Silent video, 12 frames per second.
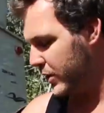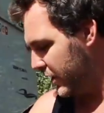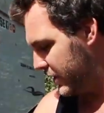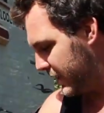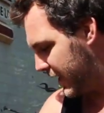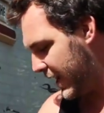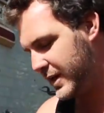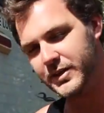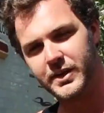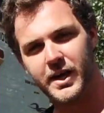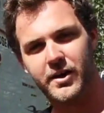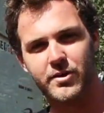we got in the
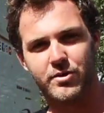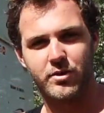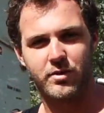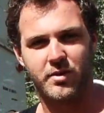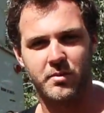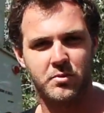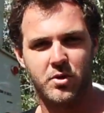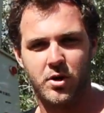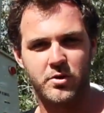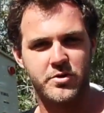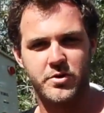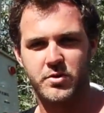cannon now is just some
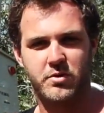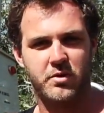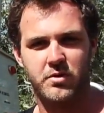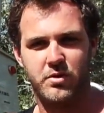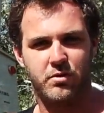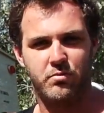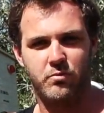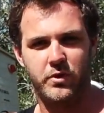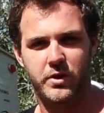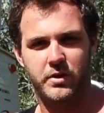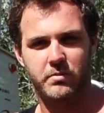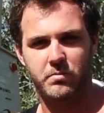conduits and just
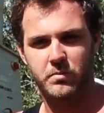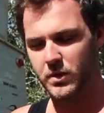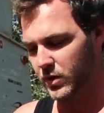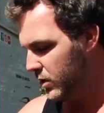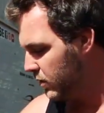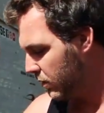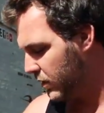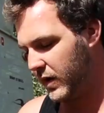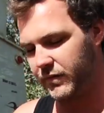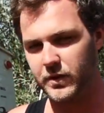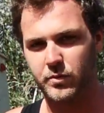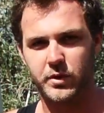really
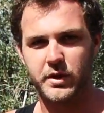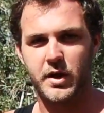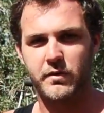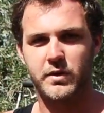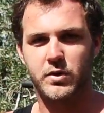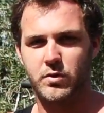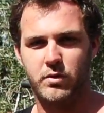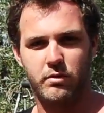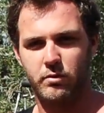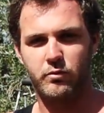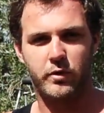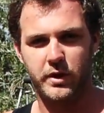stuff that we never use.
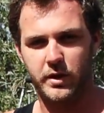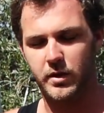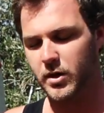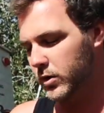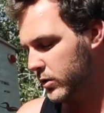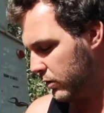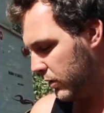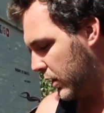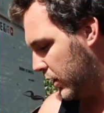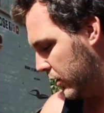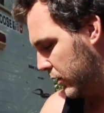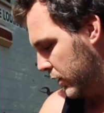It's really long,
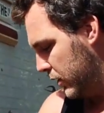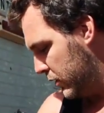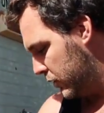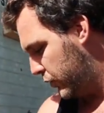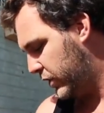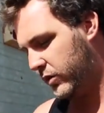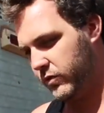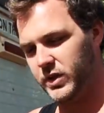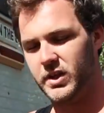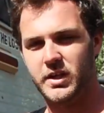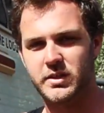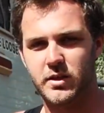so we don't
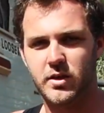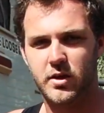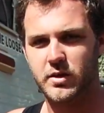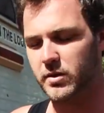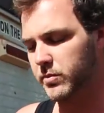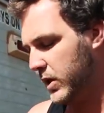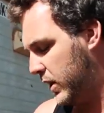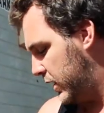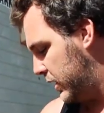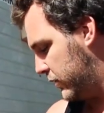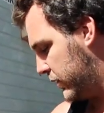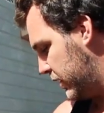really need to lock it. But
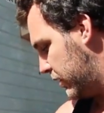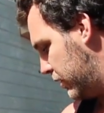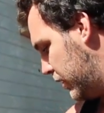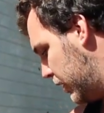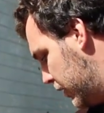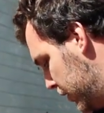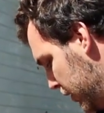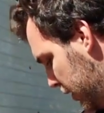anyways, we got